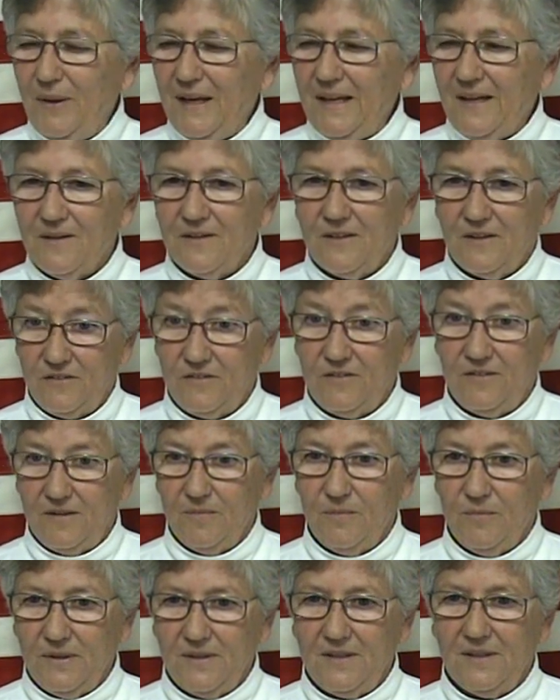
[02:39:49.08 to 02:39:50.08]
pick it because
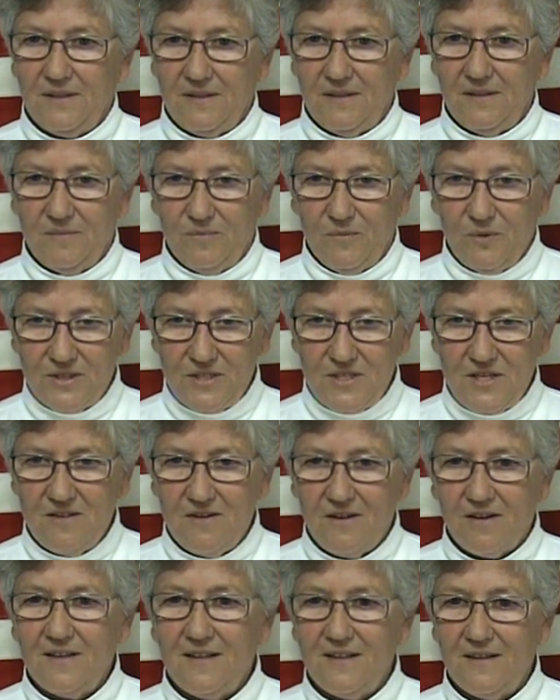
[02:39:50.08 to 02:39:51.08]
the more the more
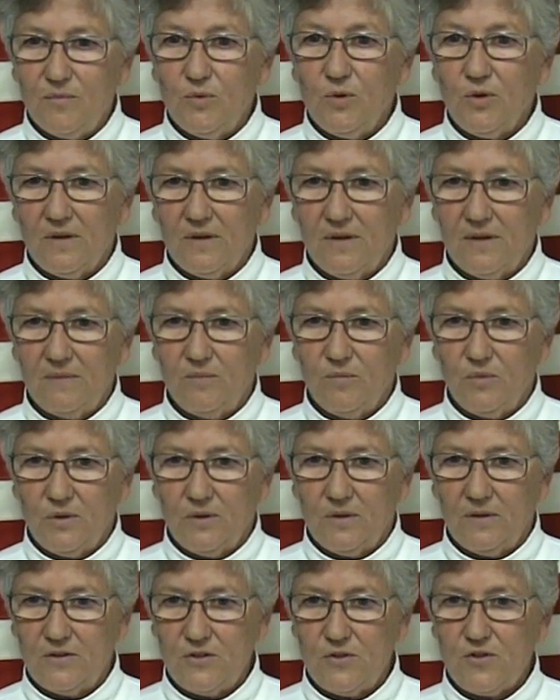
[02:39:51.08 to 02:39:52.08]
seniority, the more
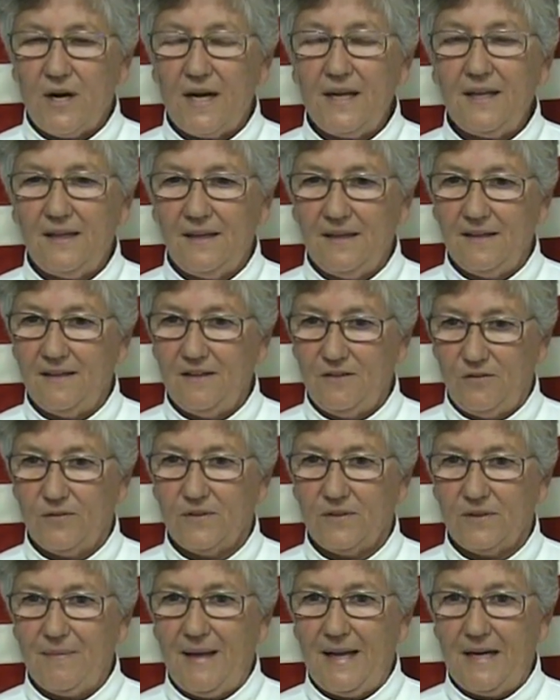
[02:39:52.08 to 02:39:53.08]
more striking it is
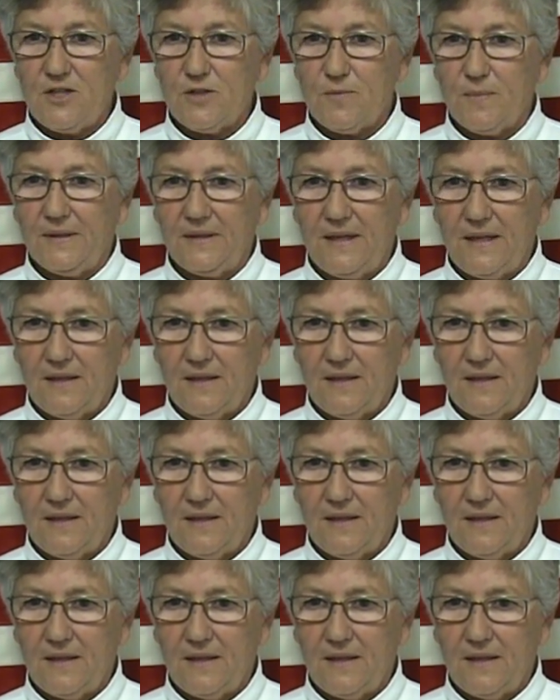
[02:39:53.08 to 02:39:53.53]
for the management.